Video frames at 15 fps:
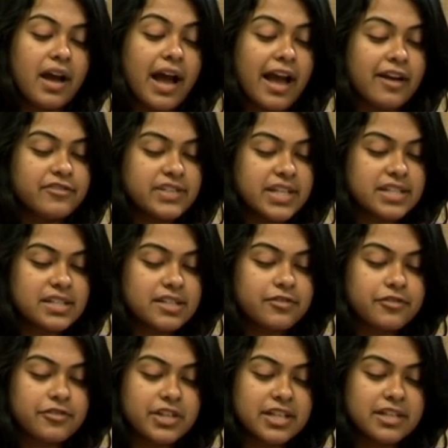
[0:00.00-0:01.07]
I've tasted
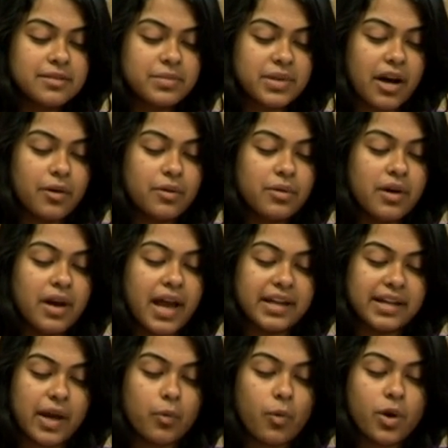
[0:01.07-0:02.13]
freedom now
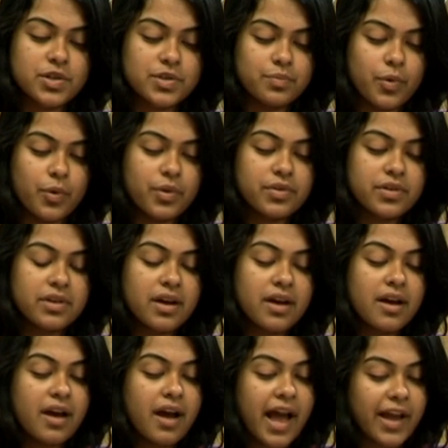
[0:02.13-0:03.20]
and I want more.
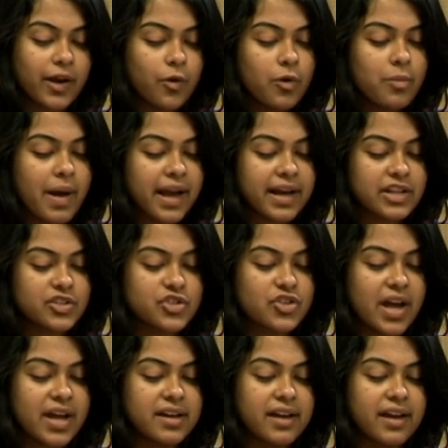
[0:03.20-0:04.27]
I go back and
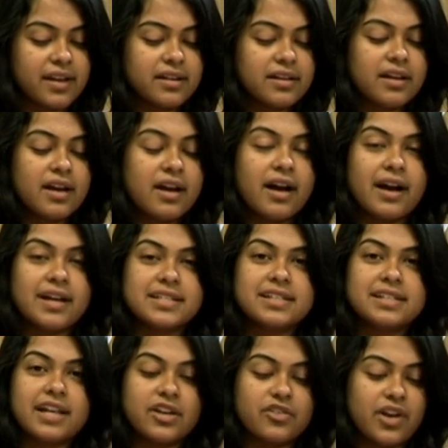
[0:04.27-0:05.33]
try again
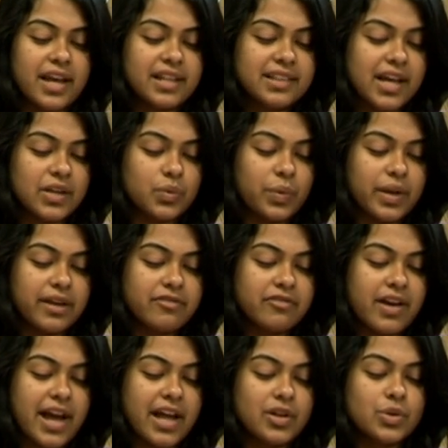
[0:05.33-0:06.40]
until I ride that wave
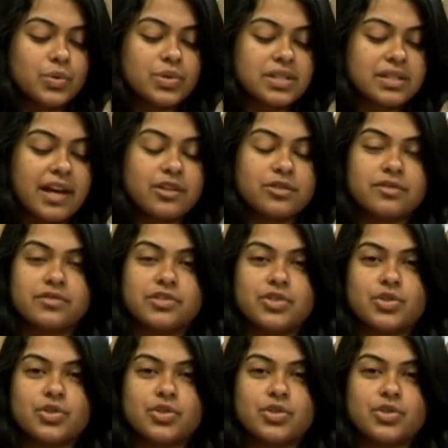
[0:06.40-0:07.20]
and lose sight of the